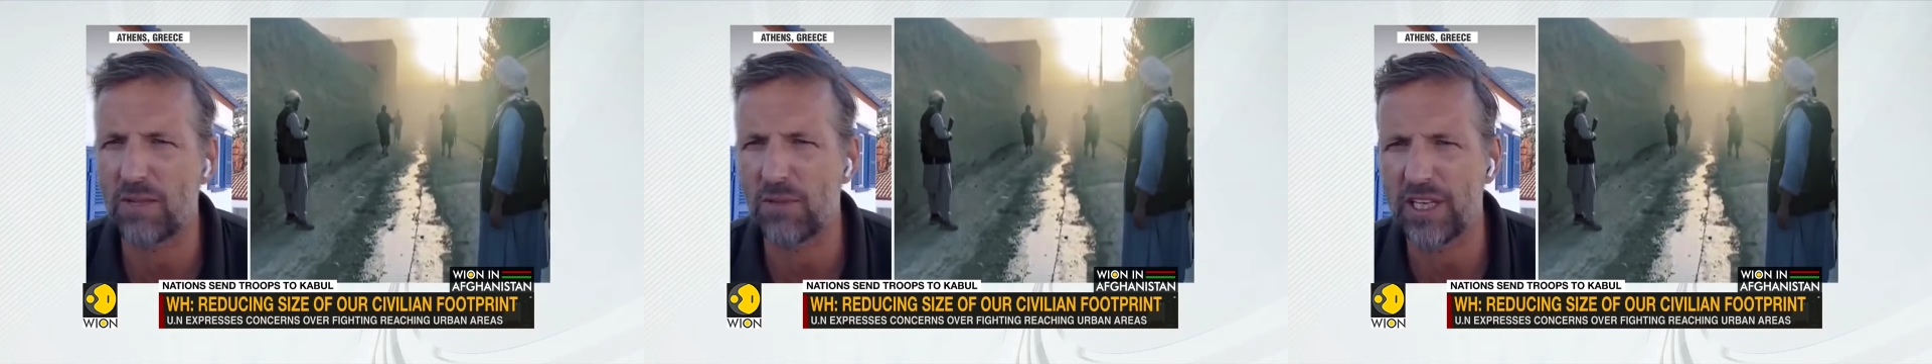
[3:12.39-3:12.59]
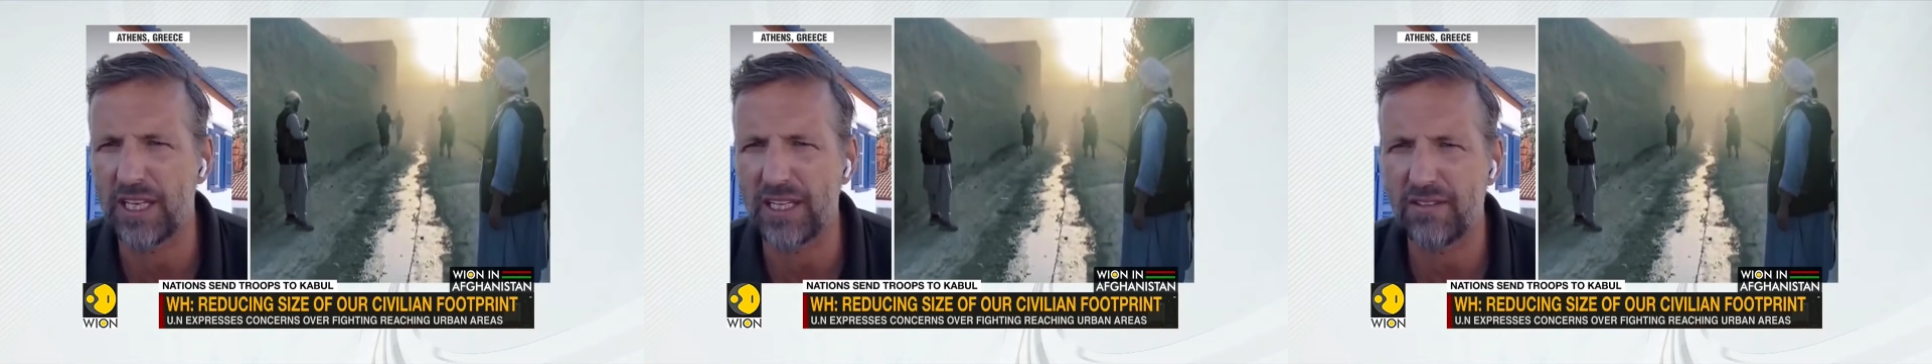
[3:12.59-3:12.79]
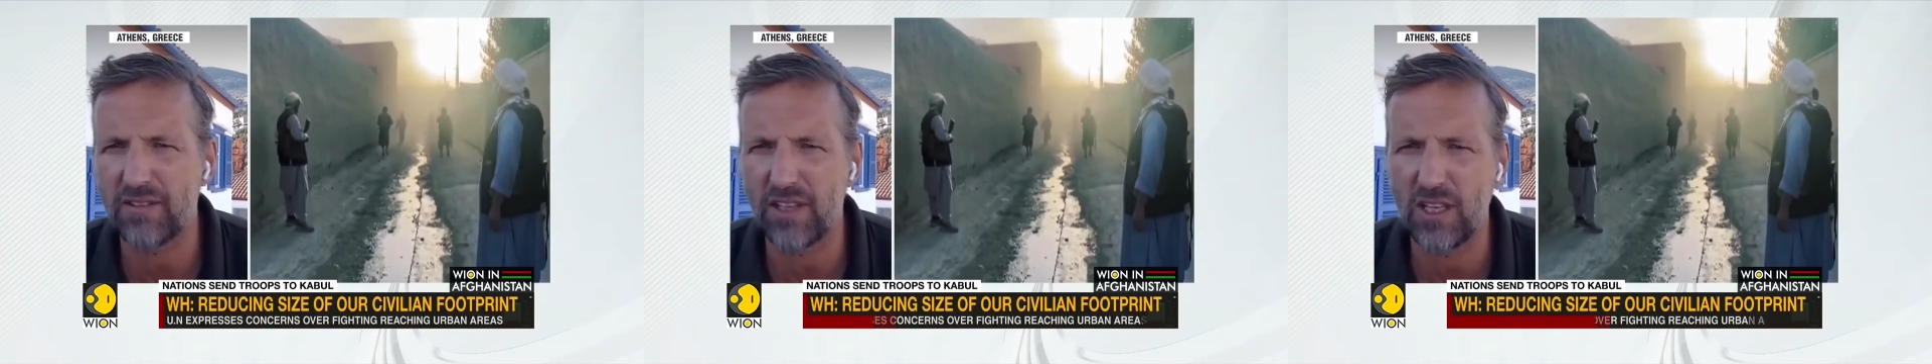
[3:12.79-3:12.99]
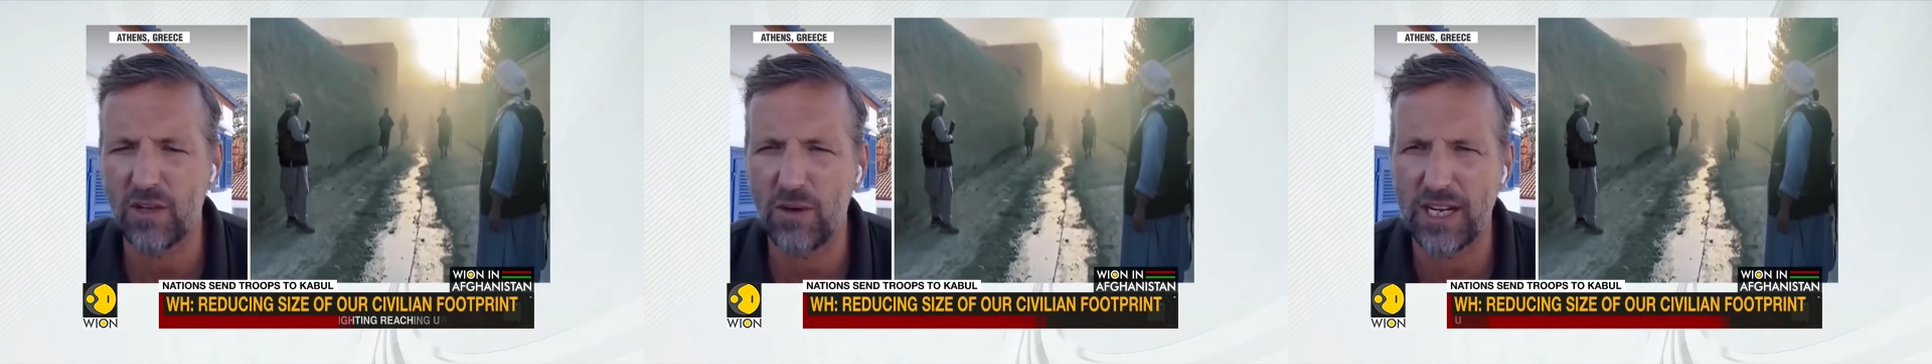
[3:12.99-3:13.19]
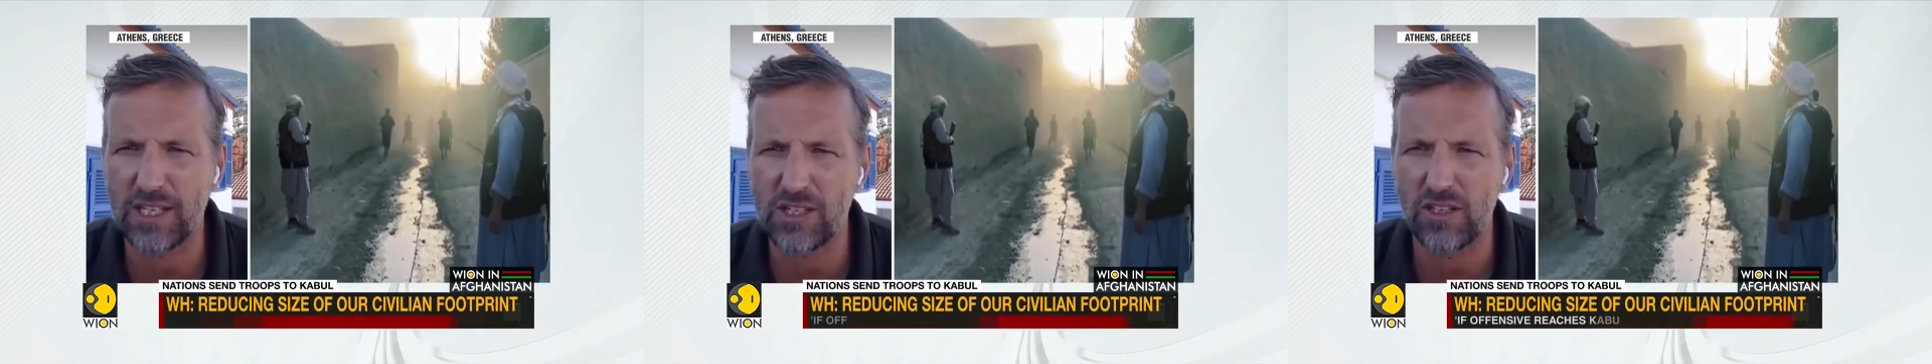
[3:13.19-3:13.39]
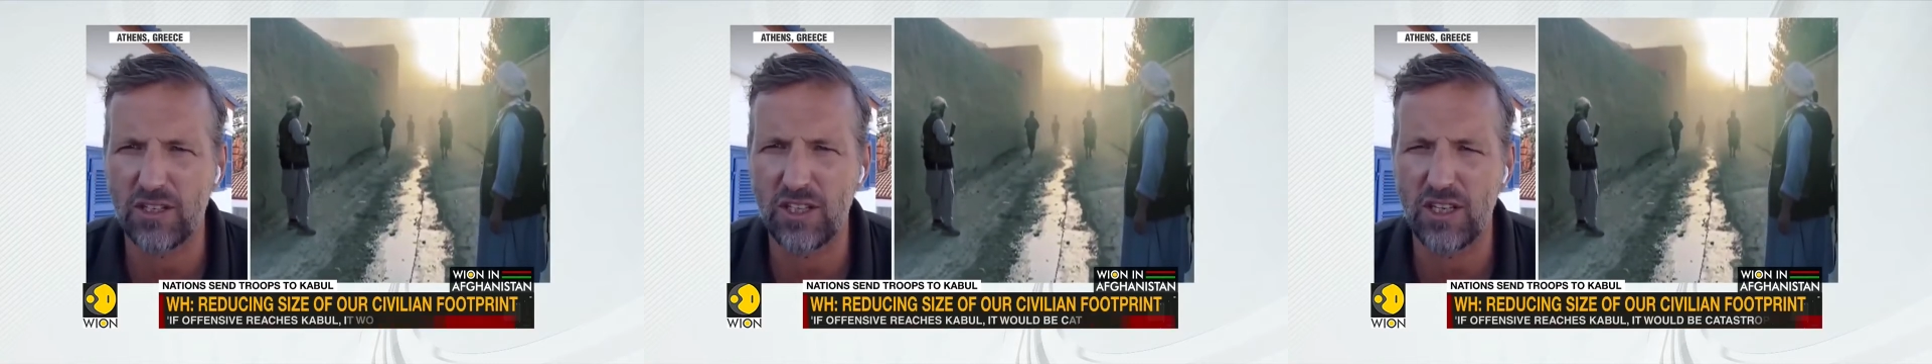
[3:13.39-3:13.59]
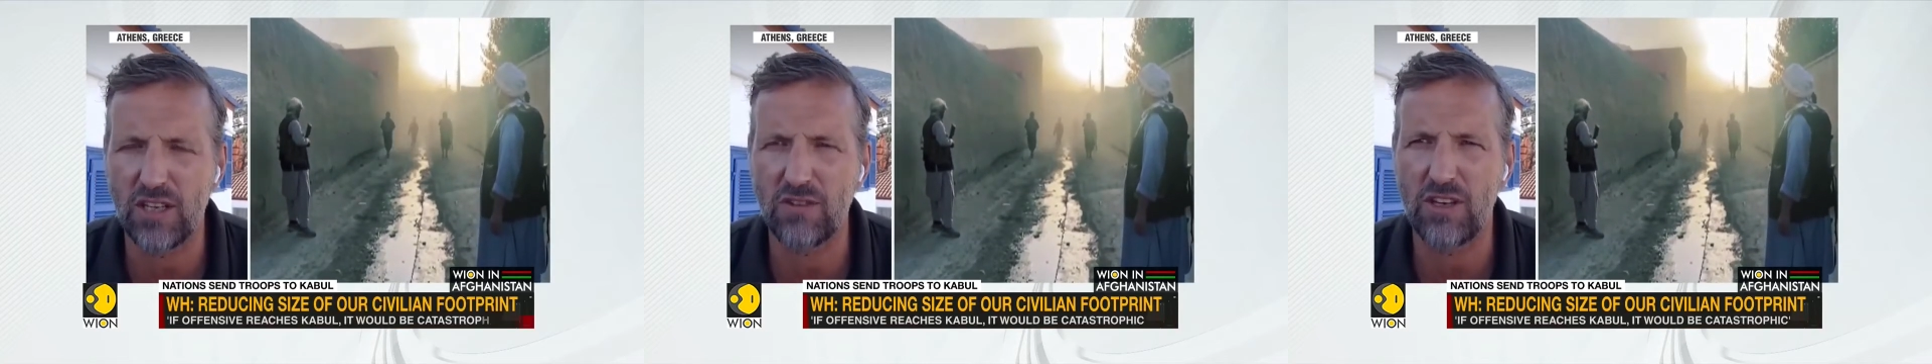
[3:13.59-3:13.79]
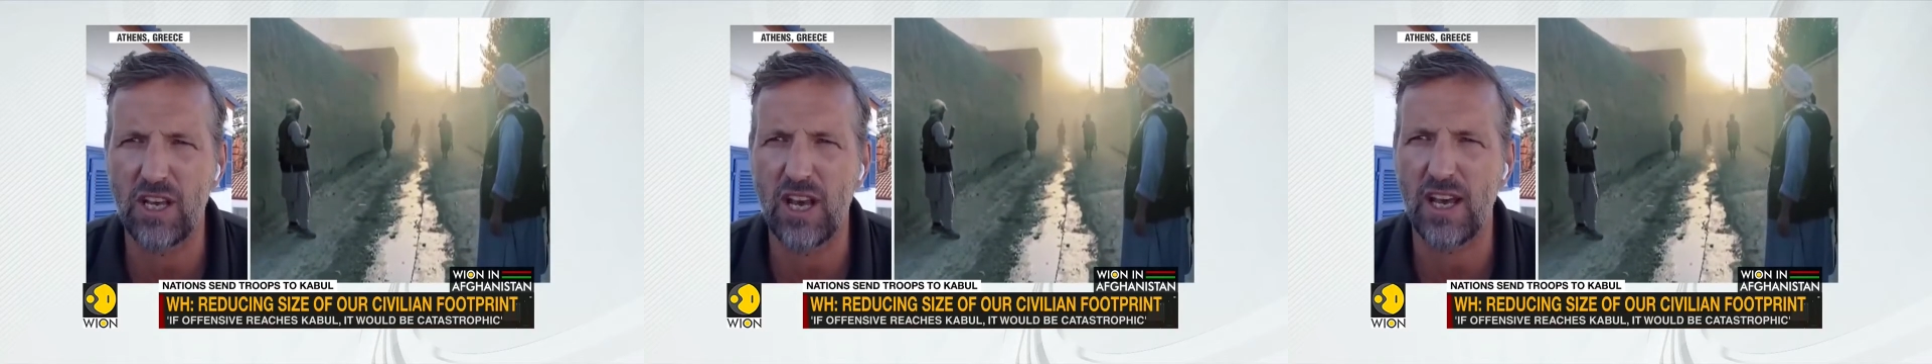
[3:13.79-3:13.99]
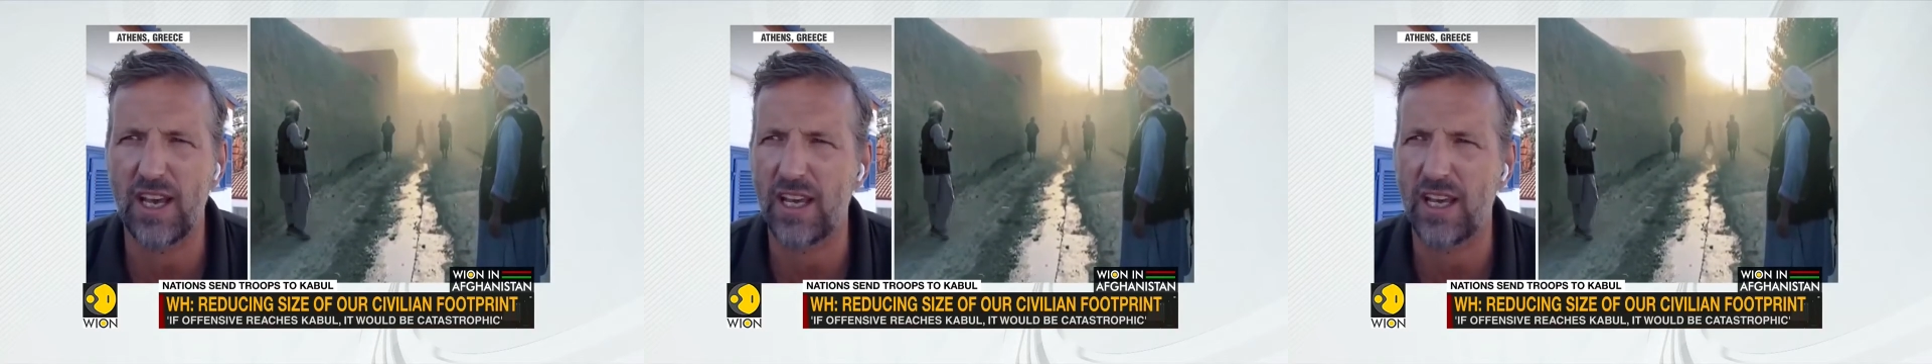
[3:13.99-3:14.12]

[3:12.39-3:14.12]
namely the US and the UK,